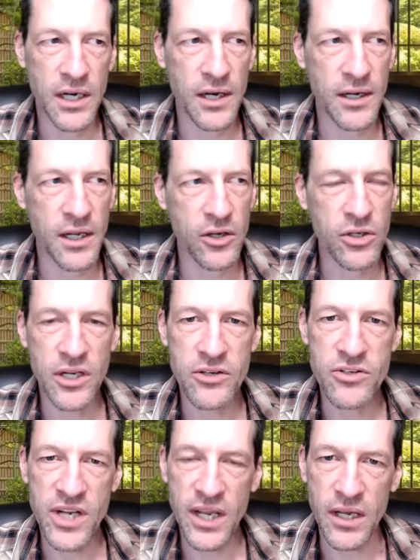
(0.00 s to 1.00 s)
i, I couldn't
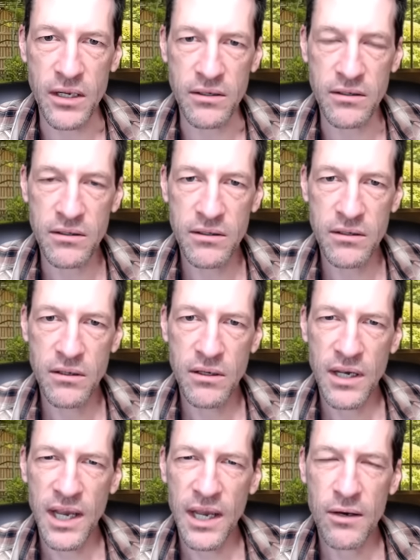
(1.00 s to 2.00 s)
understand
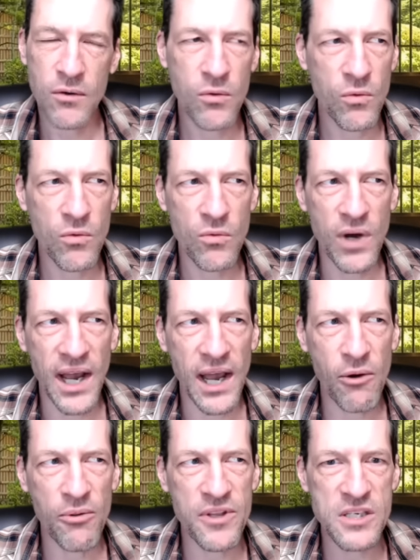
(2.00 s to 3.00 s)

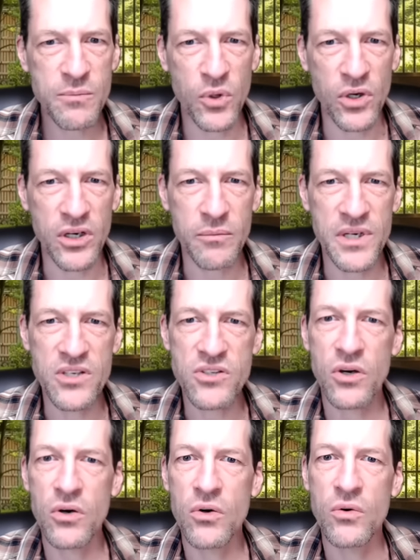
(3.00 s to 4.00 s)
how this book could be
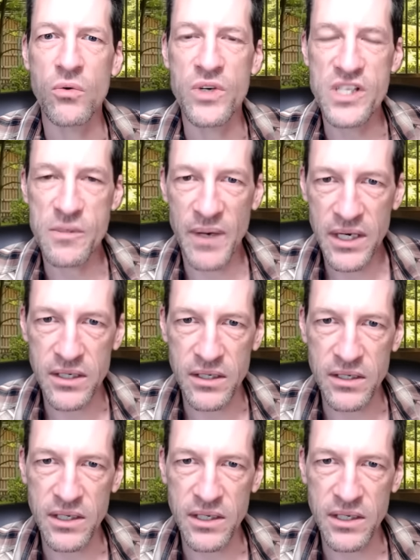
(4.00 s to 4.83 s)
so respected,